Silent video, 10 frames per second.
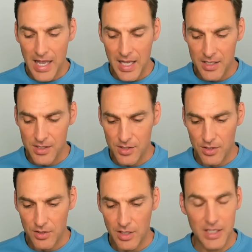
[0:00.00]
And
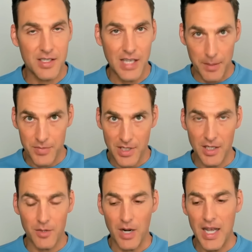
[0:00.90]
accept
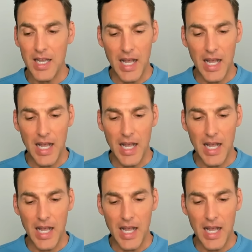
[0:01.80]
it. Right.